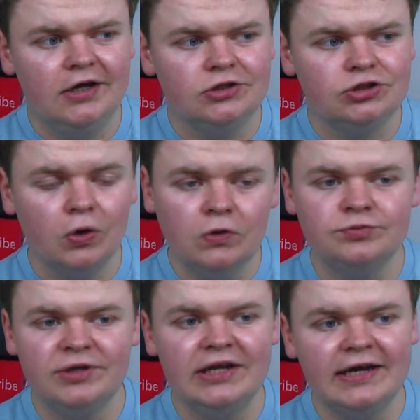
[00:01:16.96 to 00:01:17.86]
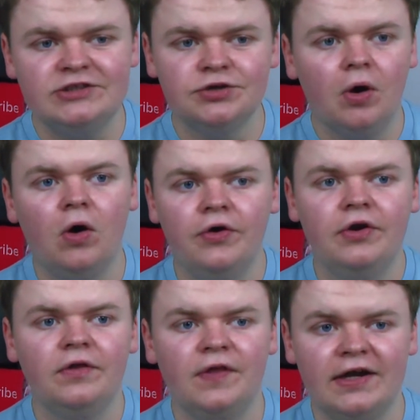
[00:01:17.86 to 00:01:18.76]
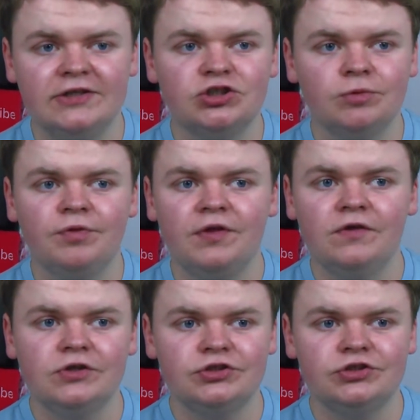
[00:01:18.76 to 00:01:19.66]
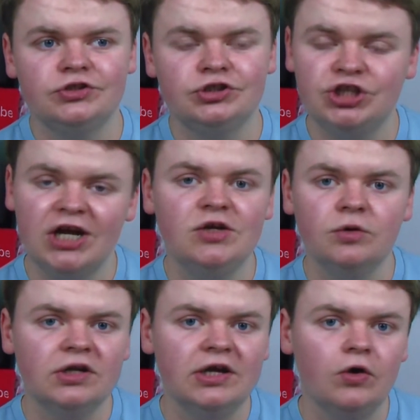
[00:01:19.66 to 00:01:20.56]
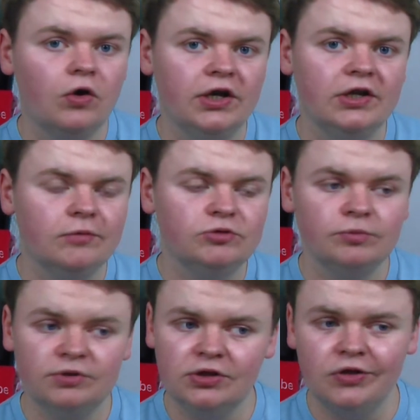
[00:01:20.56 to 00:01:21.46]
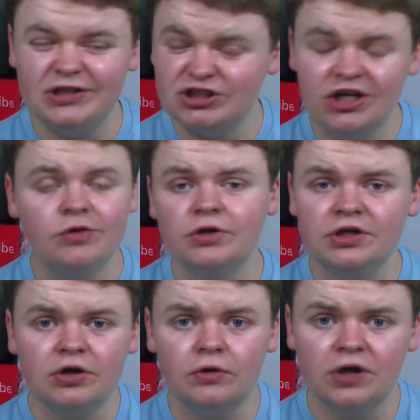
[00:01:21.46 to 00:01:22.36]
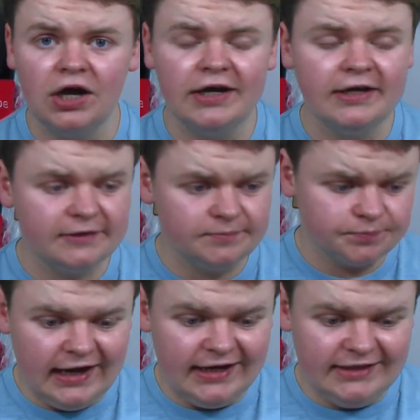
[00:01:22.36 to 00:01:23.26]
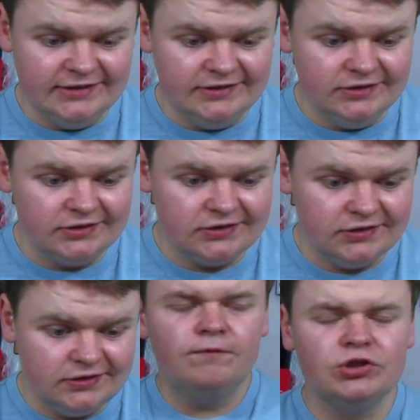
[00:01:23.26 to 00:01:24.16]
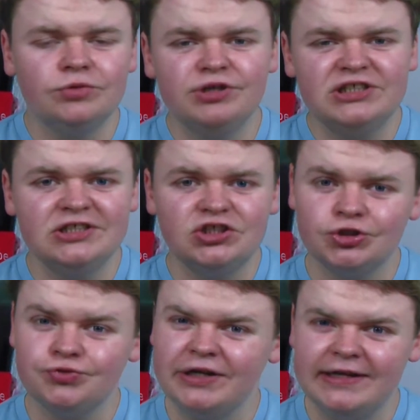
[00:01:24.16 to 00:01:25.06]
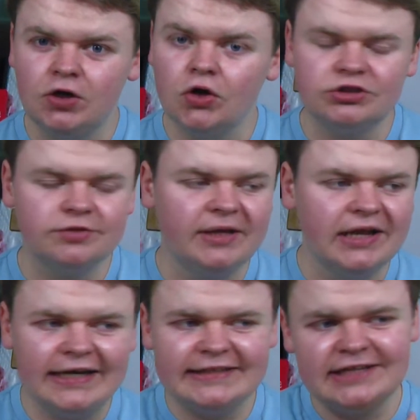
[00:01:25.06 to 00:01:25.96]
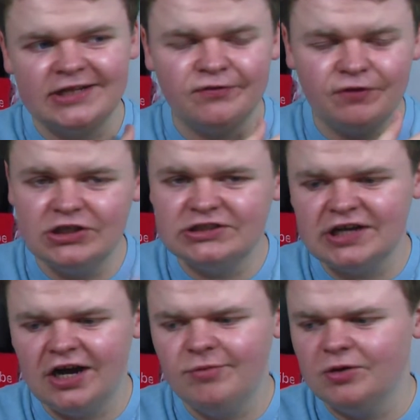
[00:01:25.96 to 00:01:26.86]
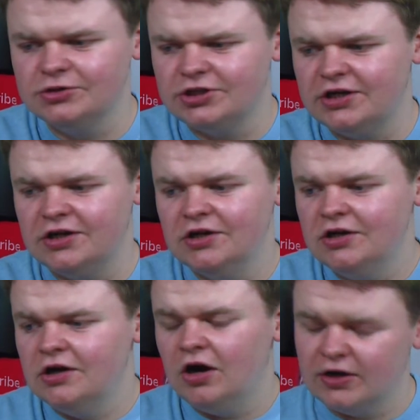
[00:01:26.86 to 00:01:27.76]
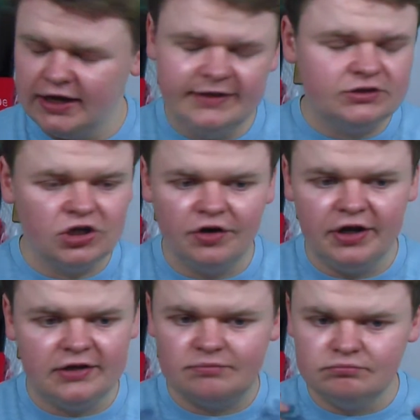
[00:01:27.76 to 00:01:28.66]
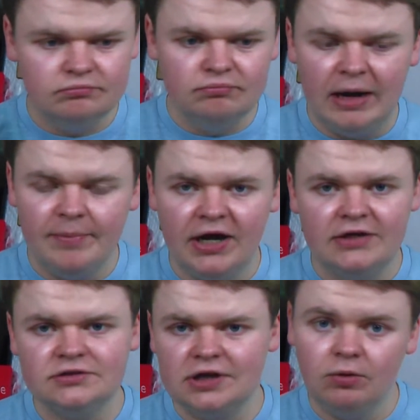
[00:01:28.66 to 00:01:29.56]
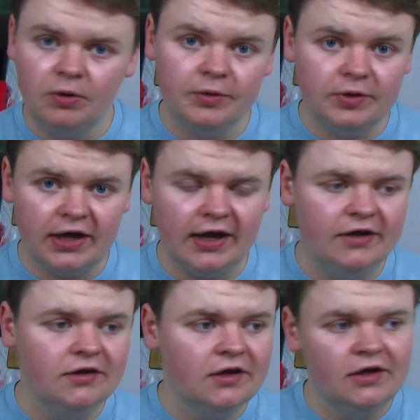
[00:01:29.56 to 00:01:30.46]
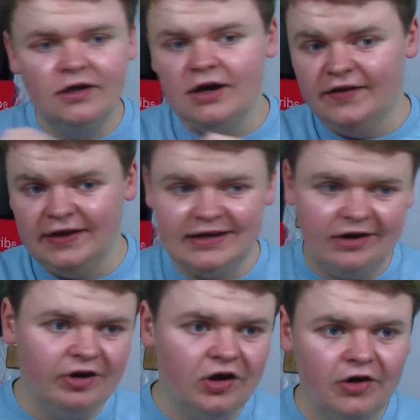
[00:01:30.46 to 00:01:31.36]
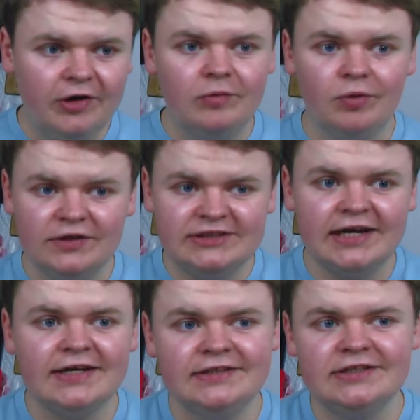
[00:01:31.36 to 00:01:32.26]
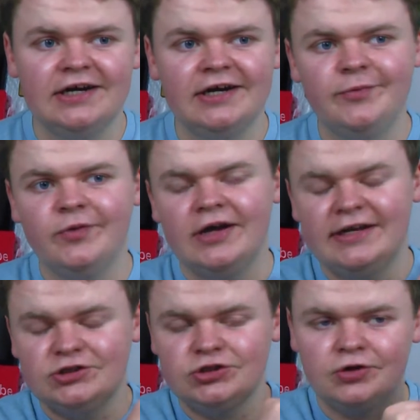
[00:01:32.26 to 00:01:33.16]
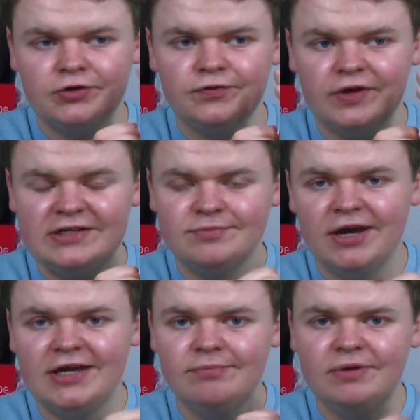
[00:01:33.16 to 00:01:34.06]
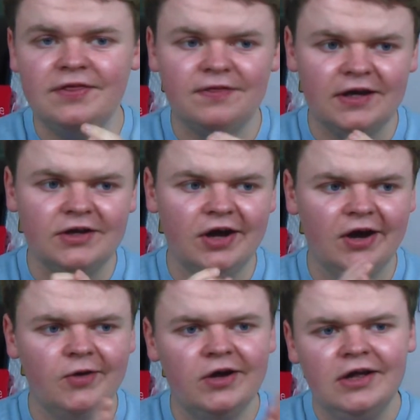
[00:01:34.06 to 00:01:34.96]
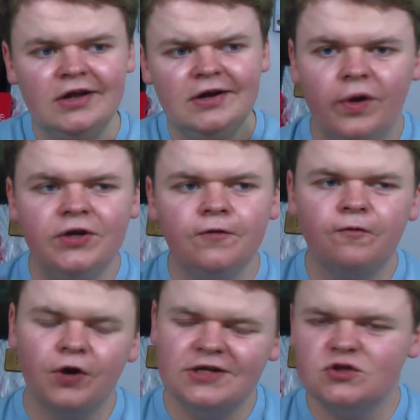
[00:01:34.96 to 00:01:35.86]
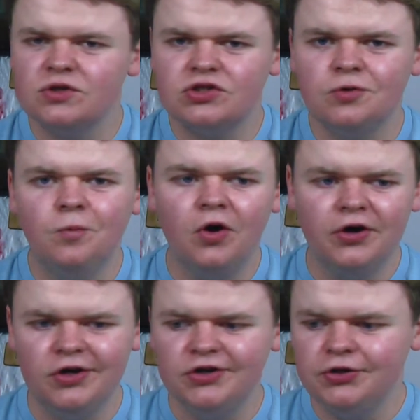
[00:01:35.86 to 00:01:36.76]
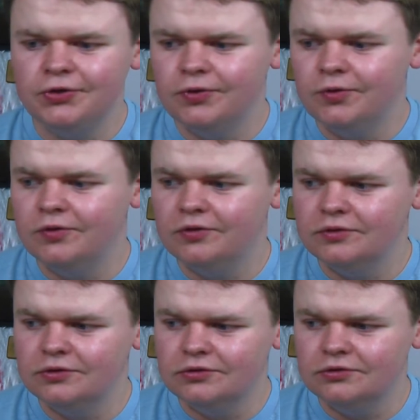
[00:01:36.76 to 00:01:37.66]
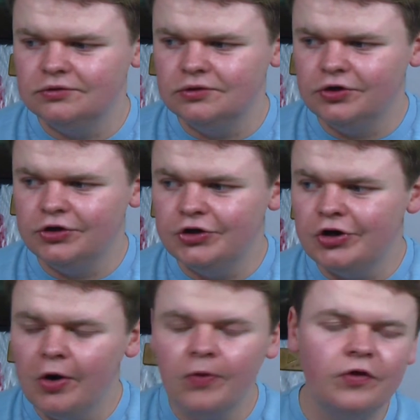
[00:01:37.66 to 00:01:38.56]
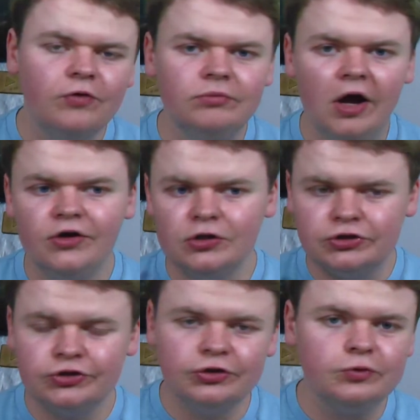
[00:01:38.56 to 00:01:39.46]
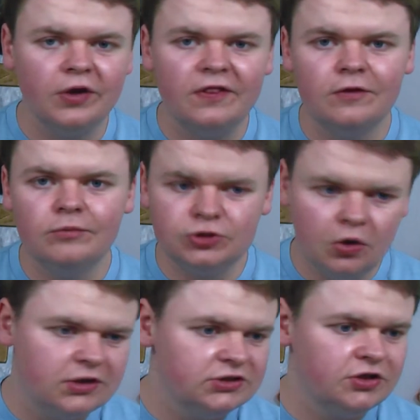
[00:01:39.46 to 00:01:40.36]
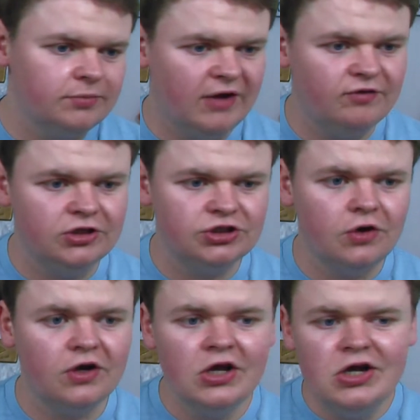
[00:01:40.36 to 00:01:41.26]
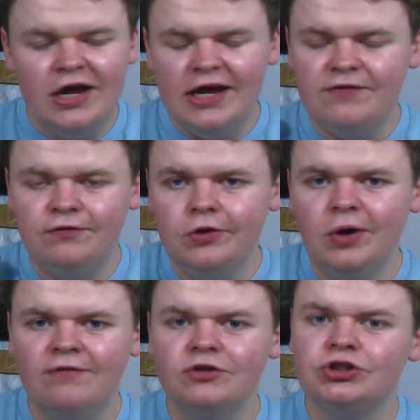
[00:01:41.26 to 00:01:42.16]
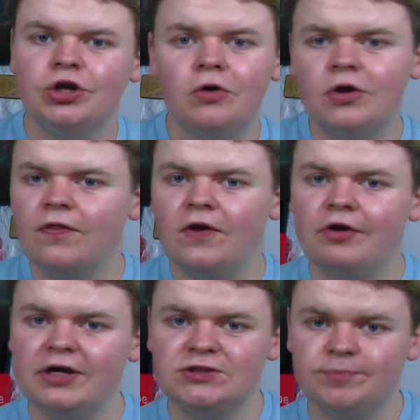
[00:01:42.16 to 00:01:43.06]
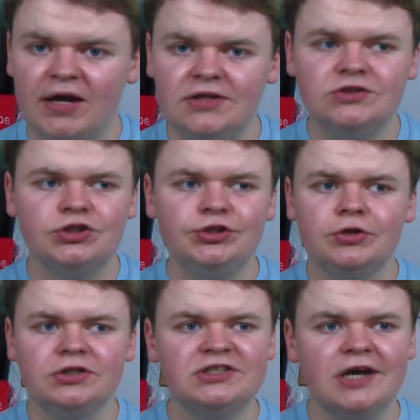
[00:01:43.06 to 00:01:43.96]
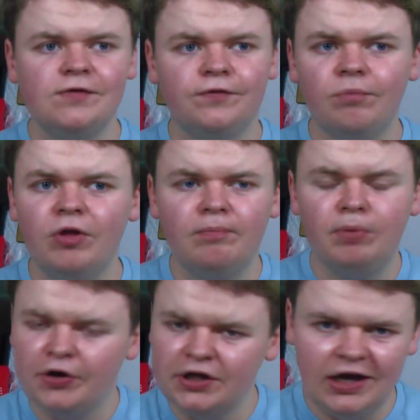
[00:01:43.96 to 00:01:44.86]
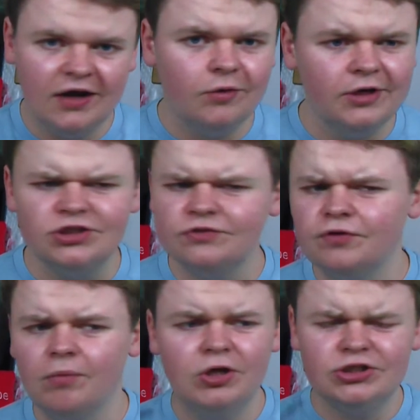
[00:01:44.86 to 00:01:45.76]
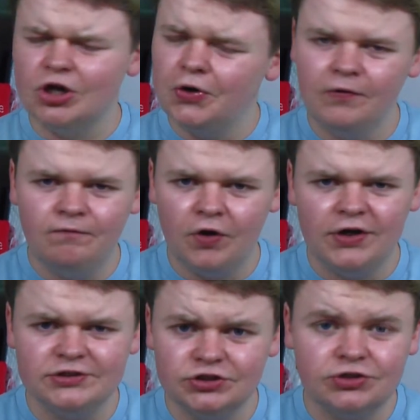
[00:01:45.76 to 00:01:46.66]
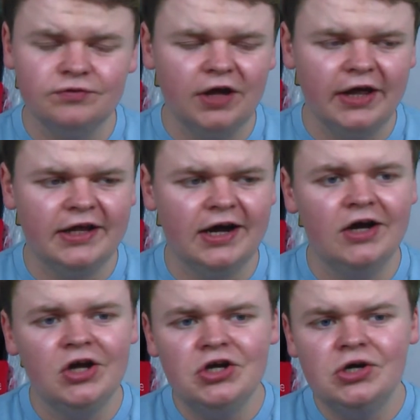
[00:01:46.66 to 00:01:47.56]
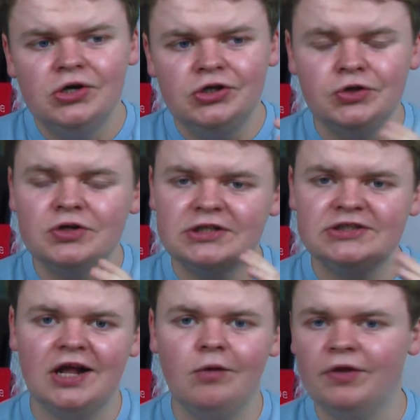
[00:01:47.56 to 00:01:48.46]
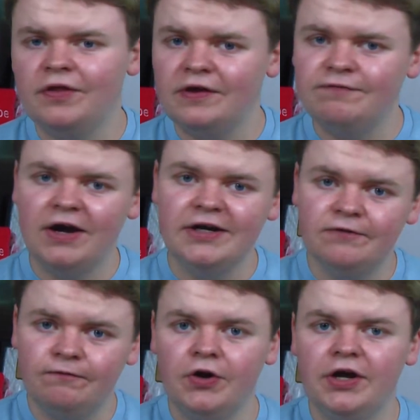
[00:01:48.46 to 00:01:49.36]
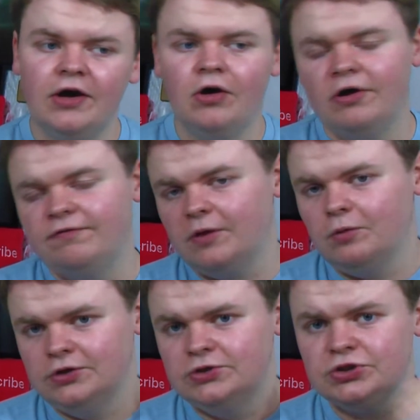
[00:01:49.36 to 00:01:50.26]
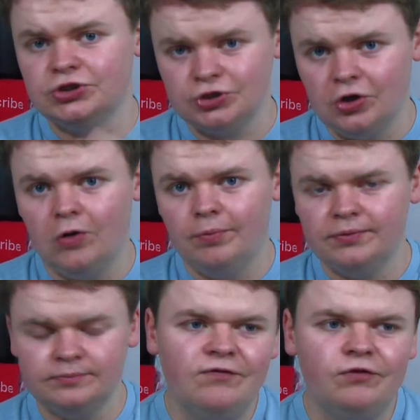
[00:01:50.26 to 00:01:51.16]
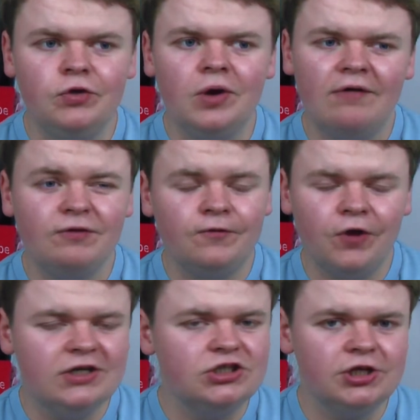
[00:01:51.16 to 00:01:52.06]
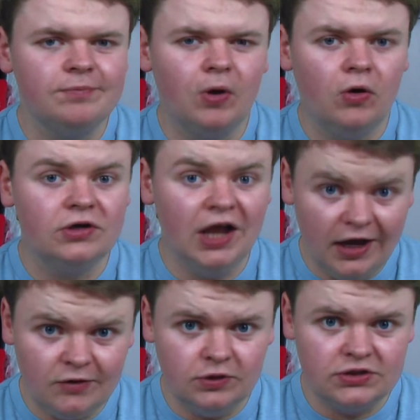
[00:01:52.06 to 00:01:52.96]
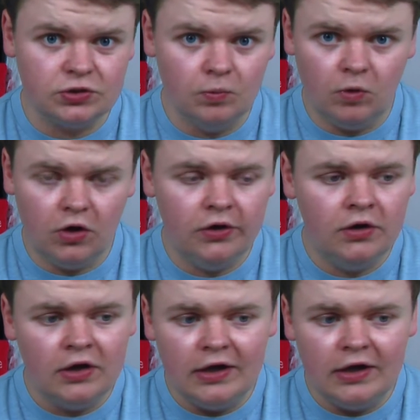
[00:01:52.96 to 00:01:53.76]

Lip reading: told me later on that it's something that's genuinely annoying them, something that they genuinely don't like, and for some reason it's just really got to me. Like I said, the first time it was a, okay, sorry, my bad, I won't do it again, and then carry on. But the second time, it's sort of, it's making me think now, when you're friends with someone and you know them and you're stood with them, talking to them, having a joke, if you have a joke at their expense, you can tell from their body language and from their tone of voice and stuff like that, you can tell whether they find it funny or if they want you to stop. If you have a friendship online with someone,